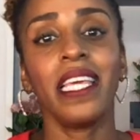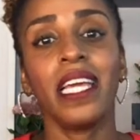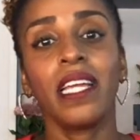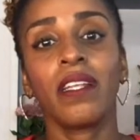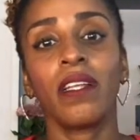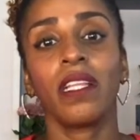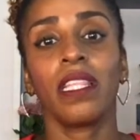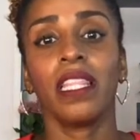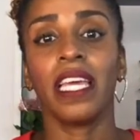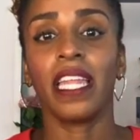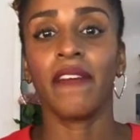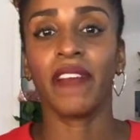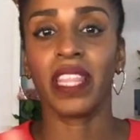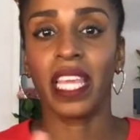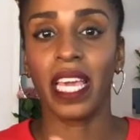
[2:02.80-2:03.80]
then let
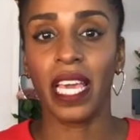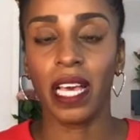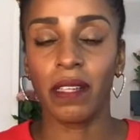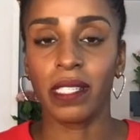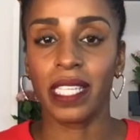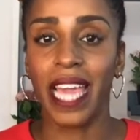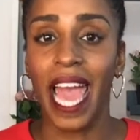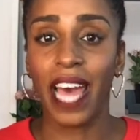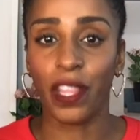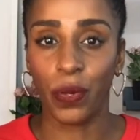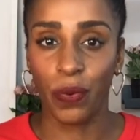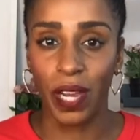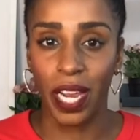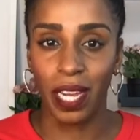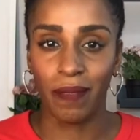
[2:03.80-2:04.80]
everything else
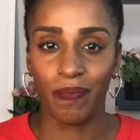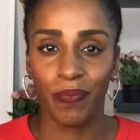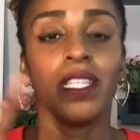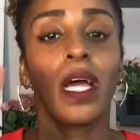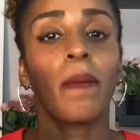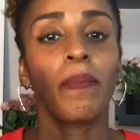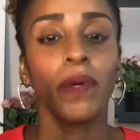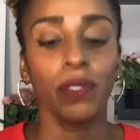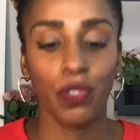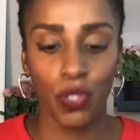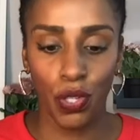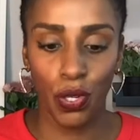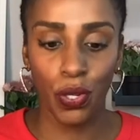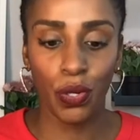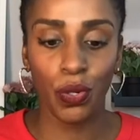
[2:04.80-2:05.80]
gather in. Number
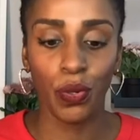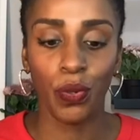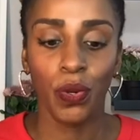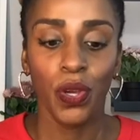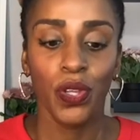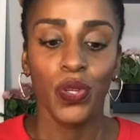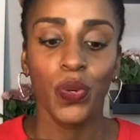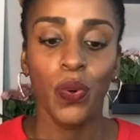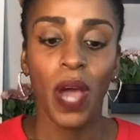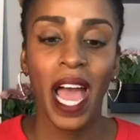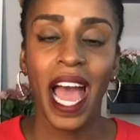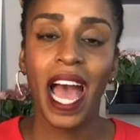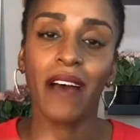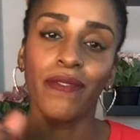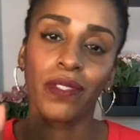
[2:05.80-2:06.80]
two, you
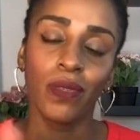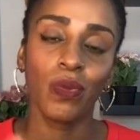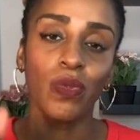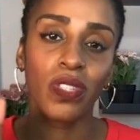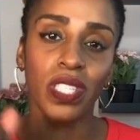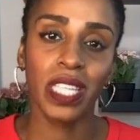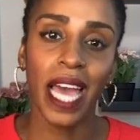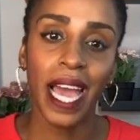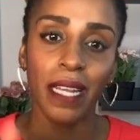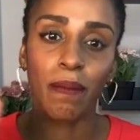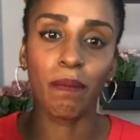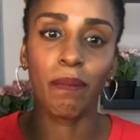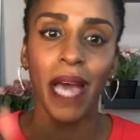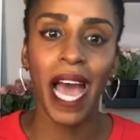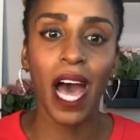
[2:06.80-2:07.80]
have to
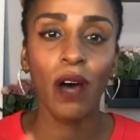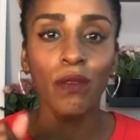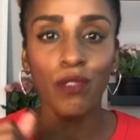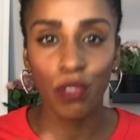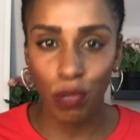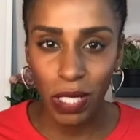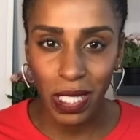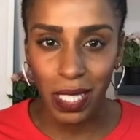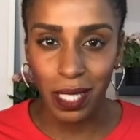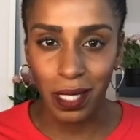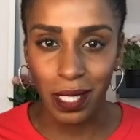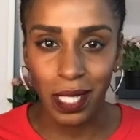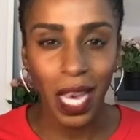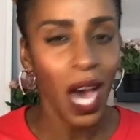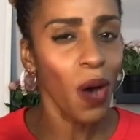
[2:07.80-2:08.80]
set
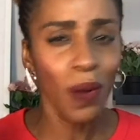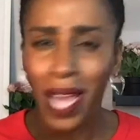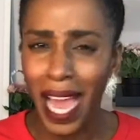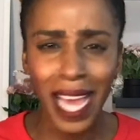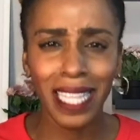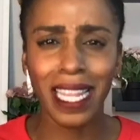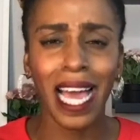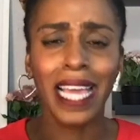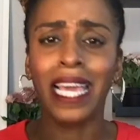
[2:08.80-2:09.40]
boundaries. Okay,